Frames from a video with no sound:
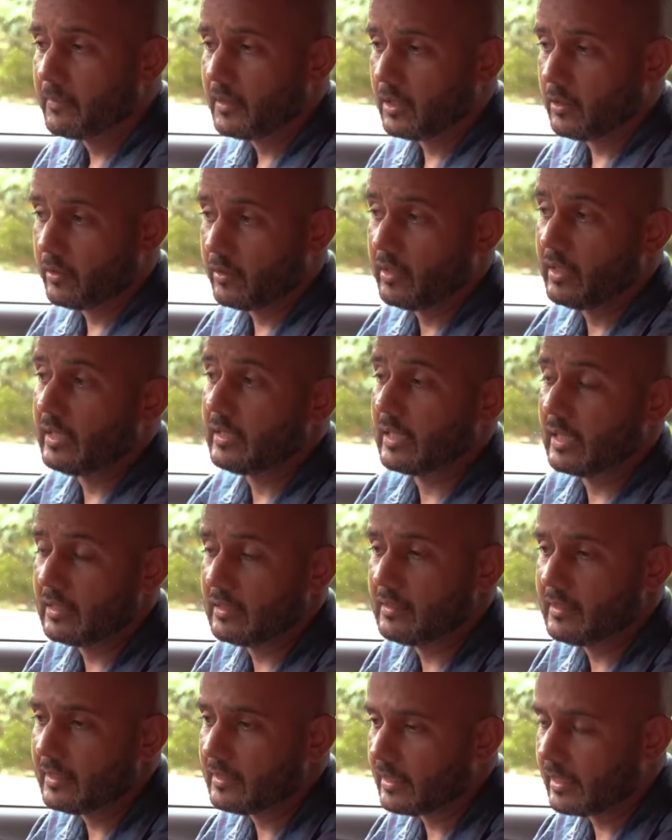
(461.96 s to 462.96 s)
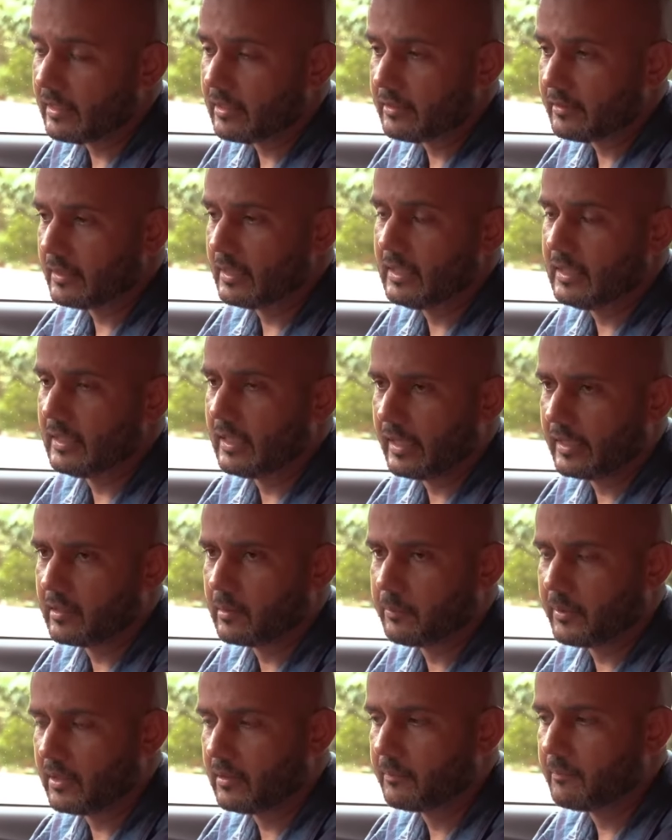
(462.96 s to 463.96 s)
Another thing that I really like
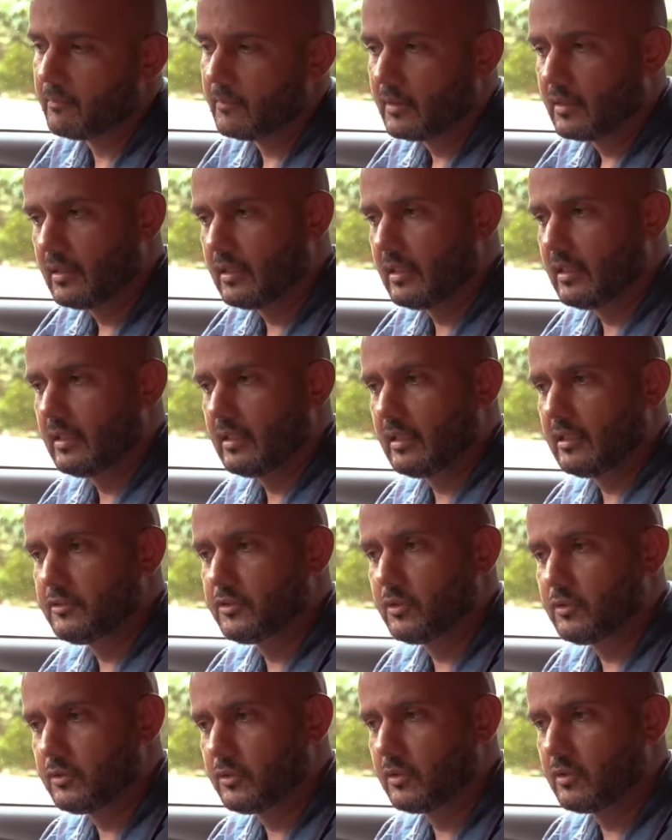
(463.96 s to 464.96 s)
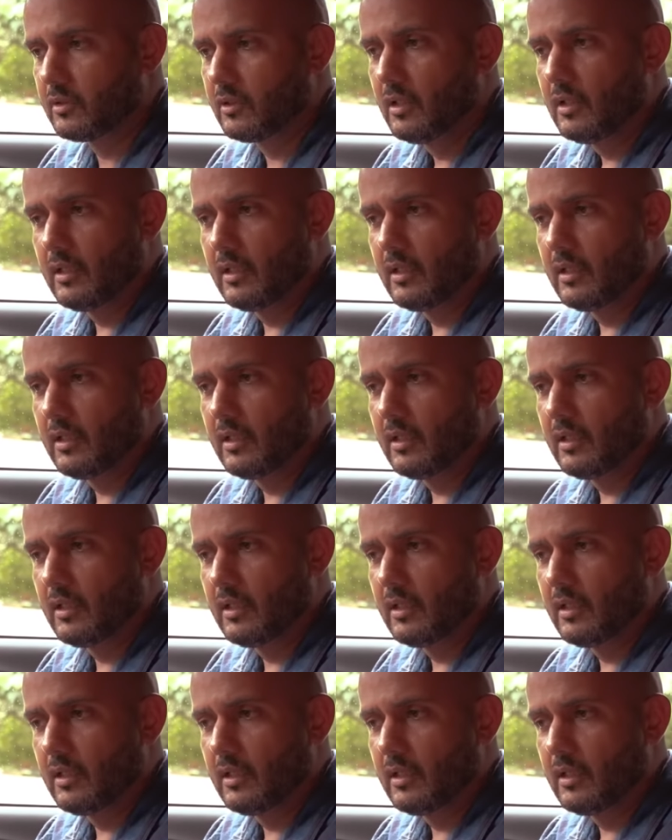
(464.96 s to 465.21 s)
about the Isuzu